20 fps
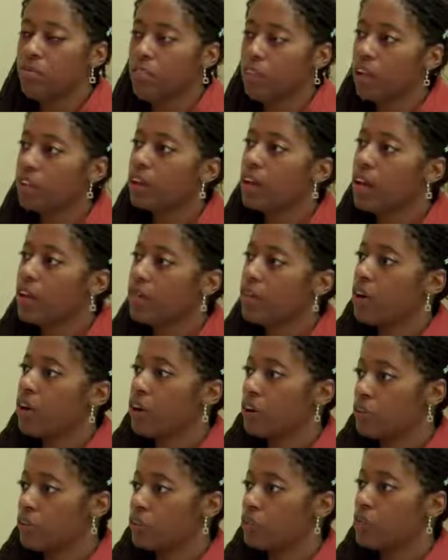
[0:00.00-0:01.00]
a lot of the
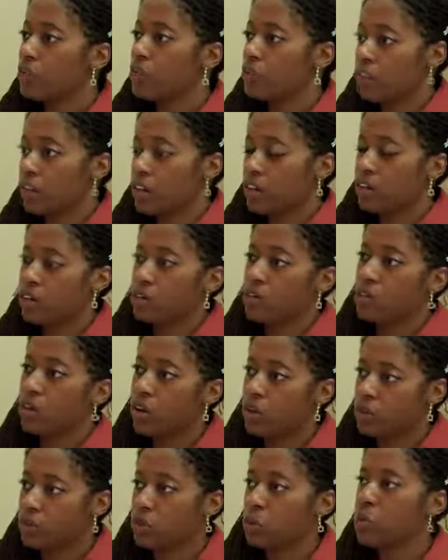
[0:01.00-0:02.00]
artists who I talk to are
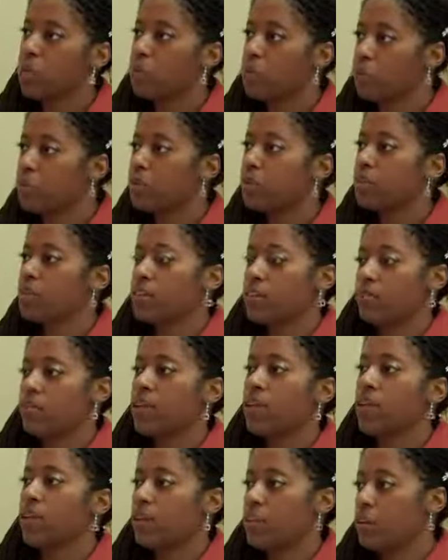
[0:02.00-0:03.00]
also members of
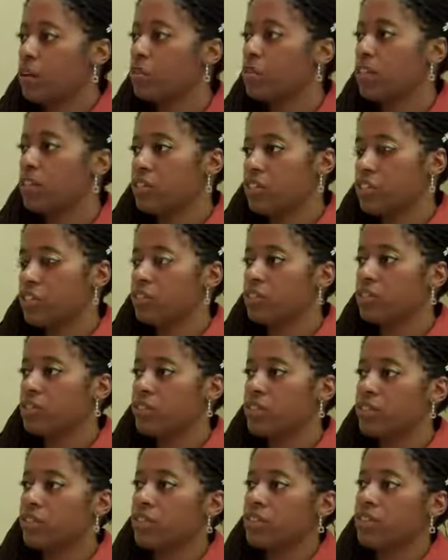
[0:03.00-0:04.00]
non-denominational
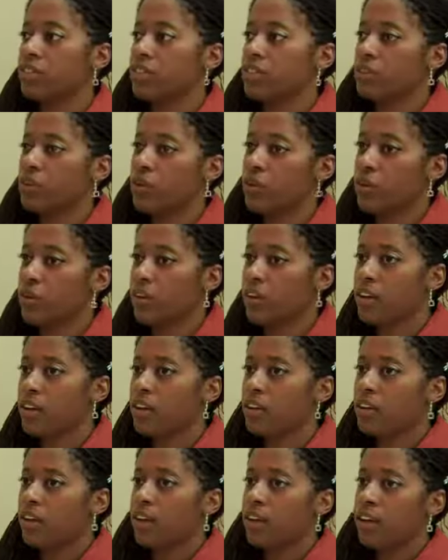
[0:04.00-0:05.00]
churches. So
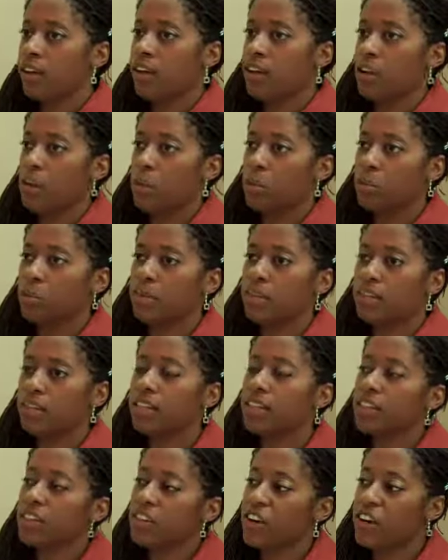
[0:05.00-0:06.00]
it
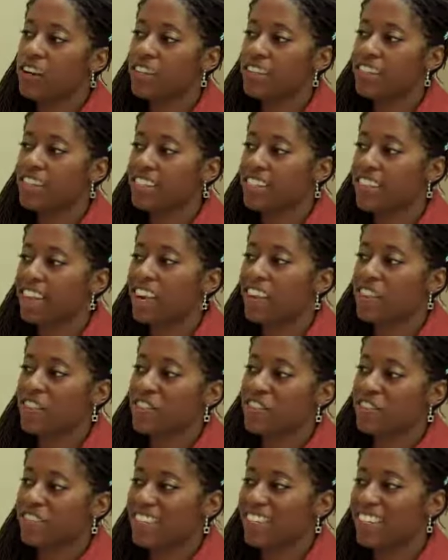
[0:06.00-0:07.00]
is hard to kind
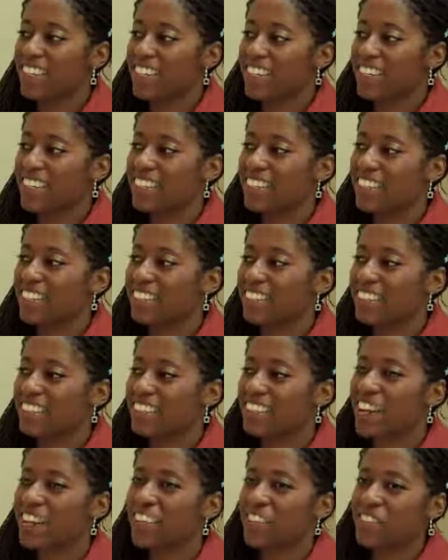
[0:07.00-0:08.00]
of
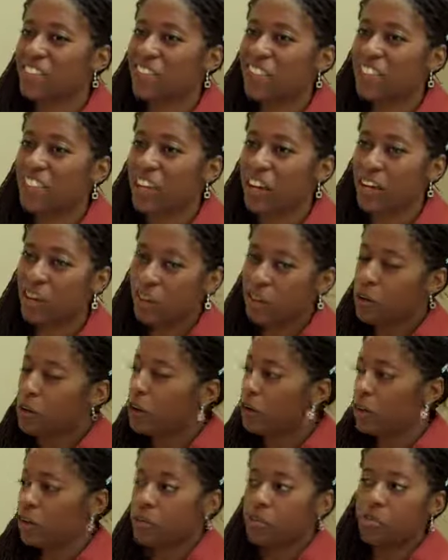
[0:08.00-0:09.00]
talk about that.
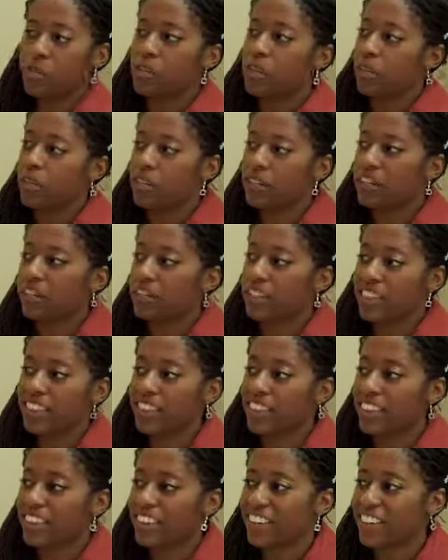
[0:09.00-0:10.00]
Could be a book right
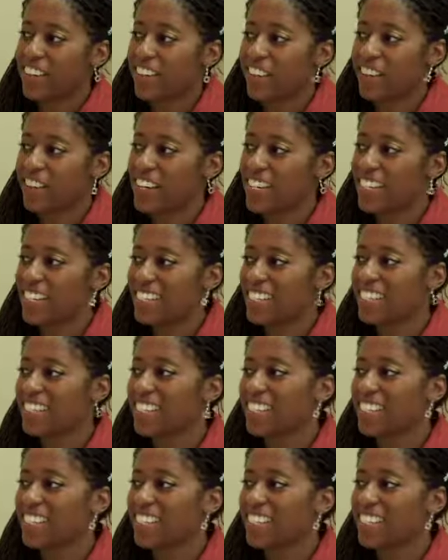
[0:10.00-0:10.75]
there, that question.